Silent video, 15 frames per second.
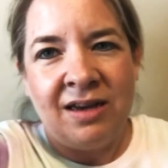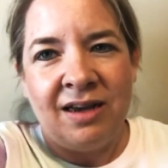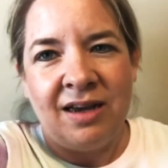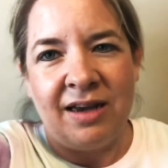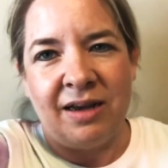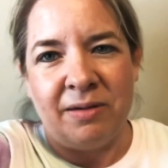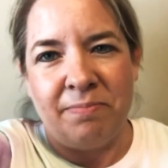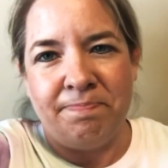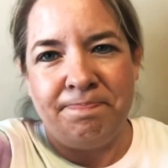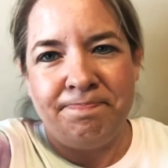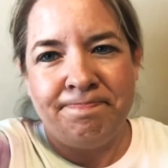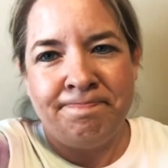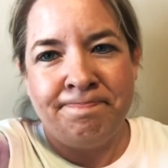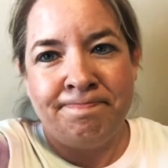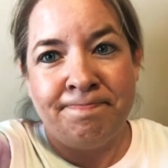
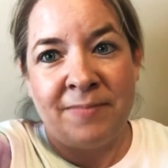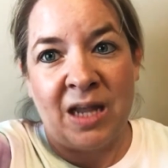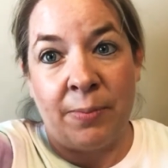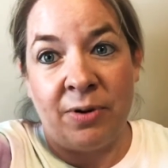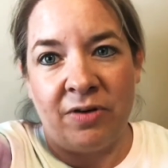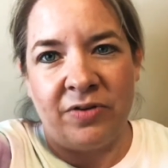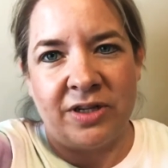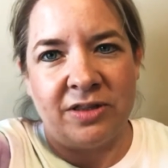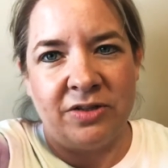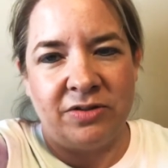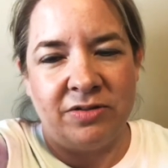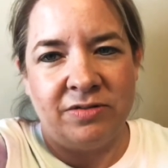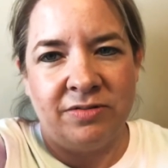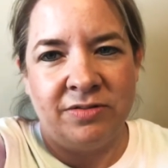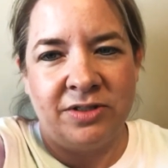a perfect
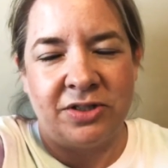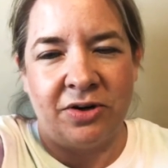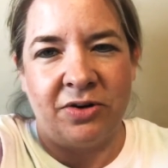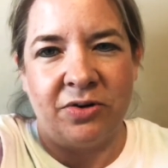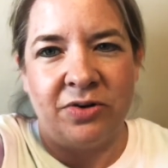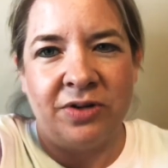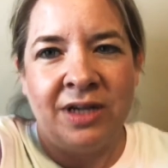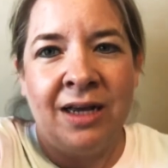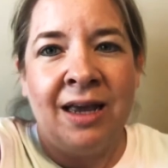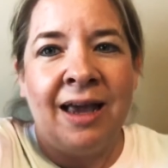little circle.